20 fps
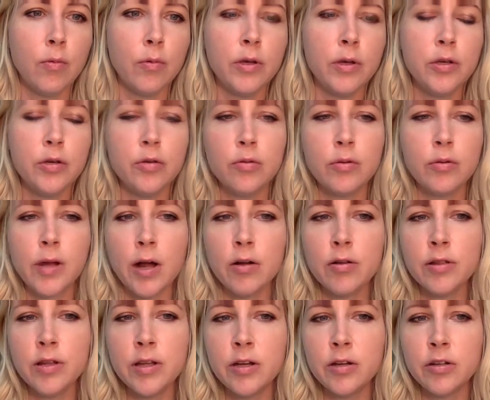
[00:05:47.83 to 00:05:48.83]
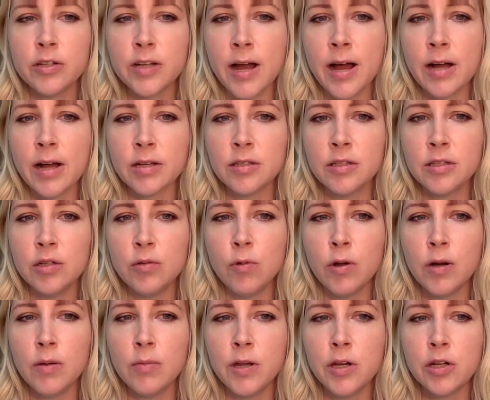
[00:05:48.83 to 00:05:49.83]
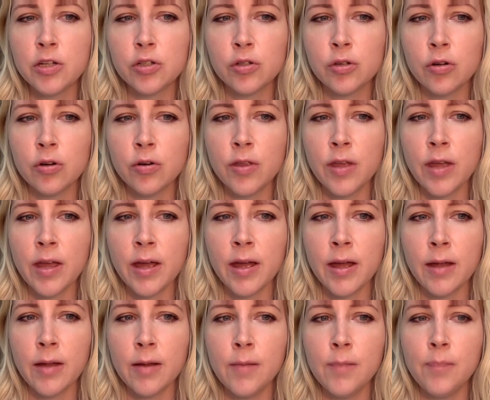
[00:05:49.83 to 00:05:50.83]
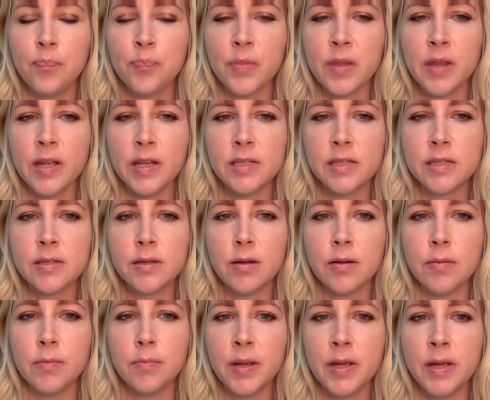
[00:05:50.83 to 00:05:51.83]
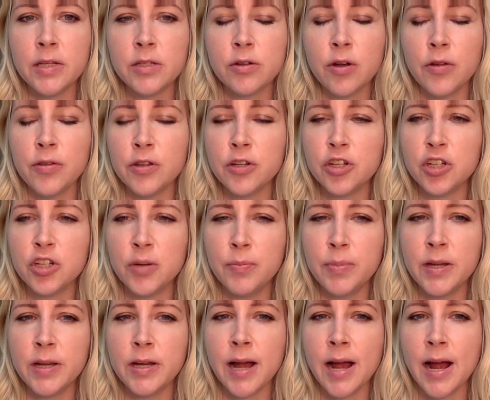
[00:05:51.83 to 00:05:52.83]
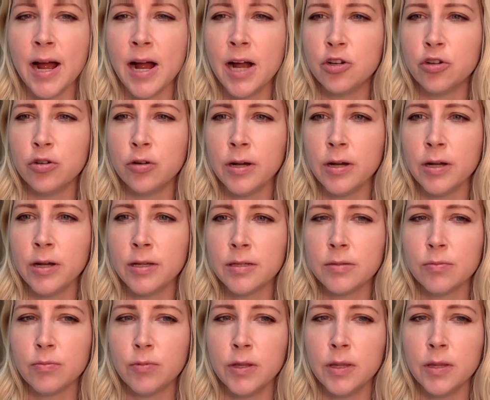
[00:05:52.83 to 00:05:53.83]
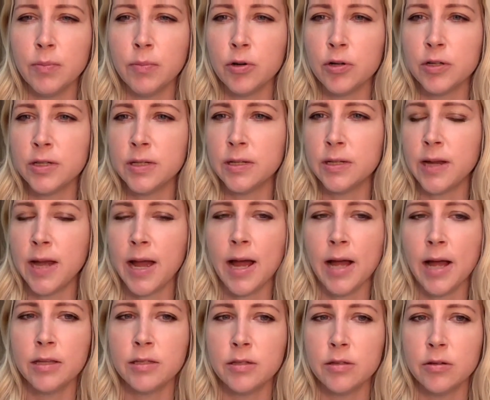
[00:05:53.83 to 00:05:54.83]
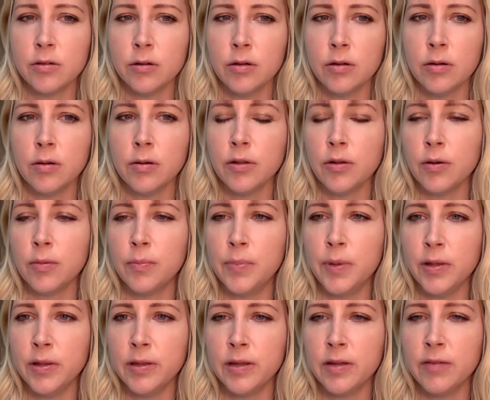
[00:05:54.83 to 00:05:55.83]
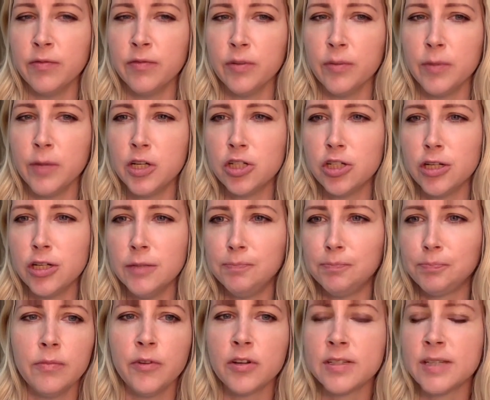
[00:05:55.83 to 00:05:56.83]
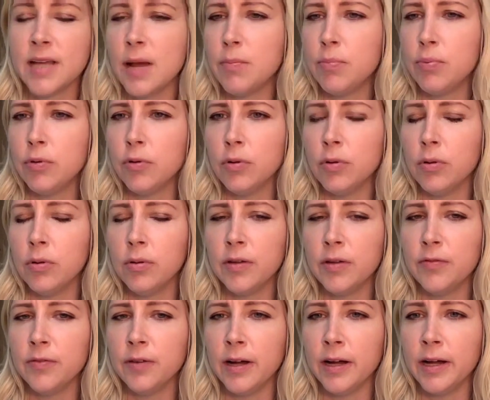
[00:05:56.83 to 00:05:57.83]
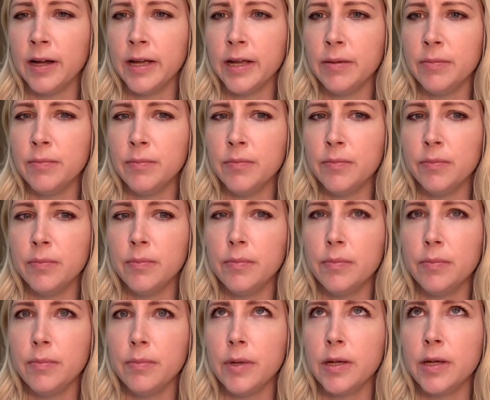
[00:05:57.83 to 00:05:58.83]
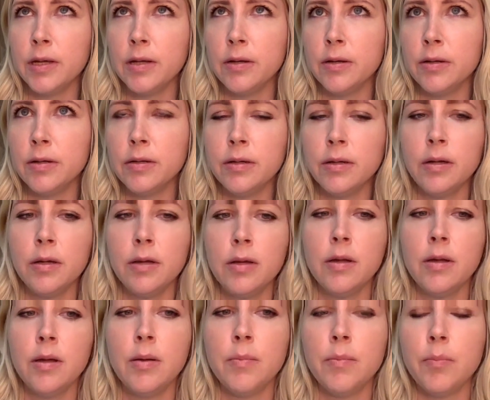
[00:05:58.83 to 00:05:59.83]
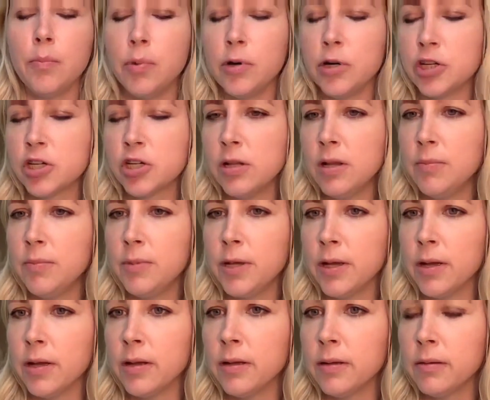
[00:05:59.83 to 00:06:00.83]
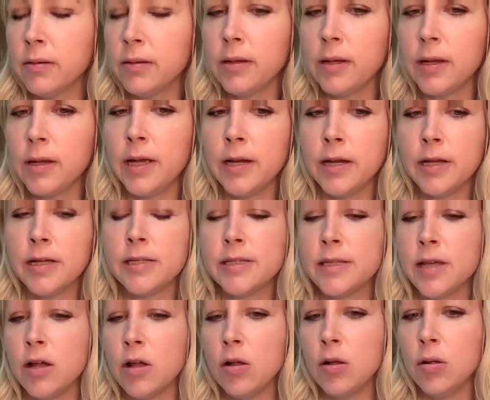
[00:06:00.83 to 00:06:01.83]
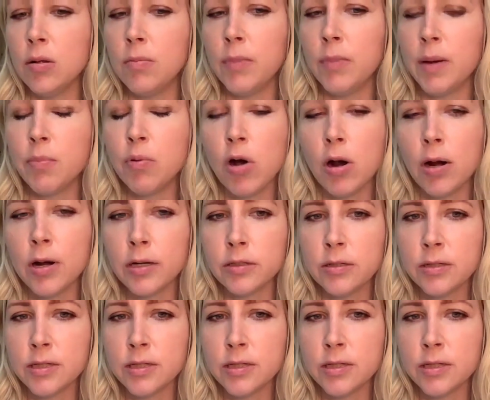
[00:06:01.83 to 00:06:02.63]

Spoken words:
When you calculate your tax, you want to make sure that it's based on the shipping address when the person adds their billing information. For example, if I'm in British Columbia and I sell my product to